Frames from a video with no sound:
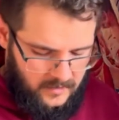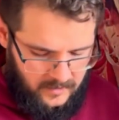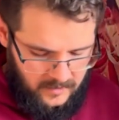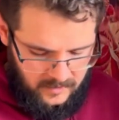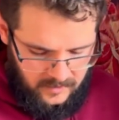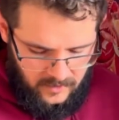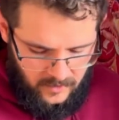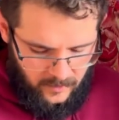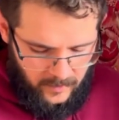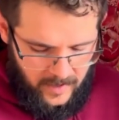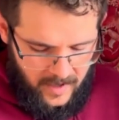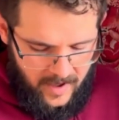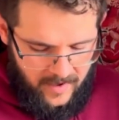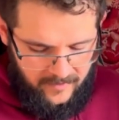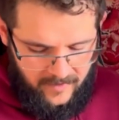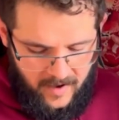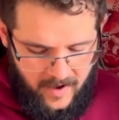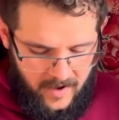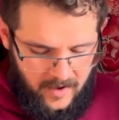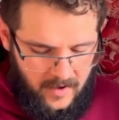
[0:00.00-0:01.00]
So we have
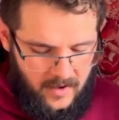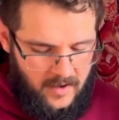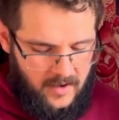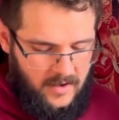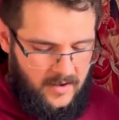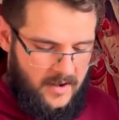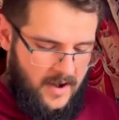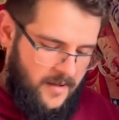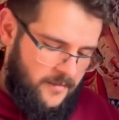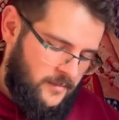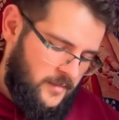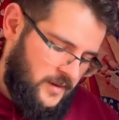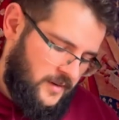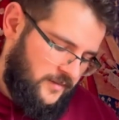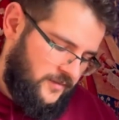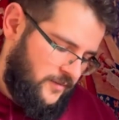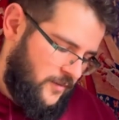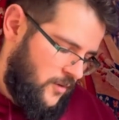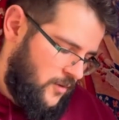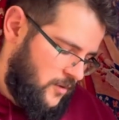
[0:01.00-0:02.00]
number
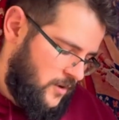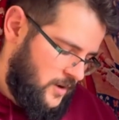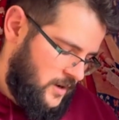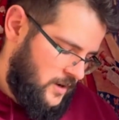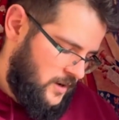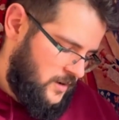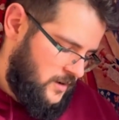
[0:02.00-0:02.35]
4.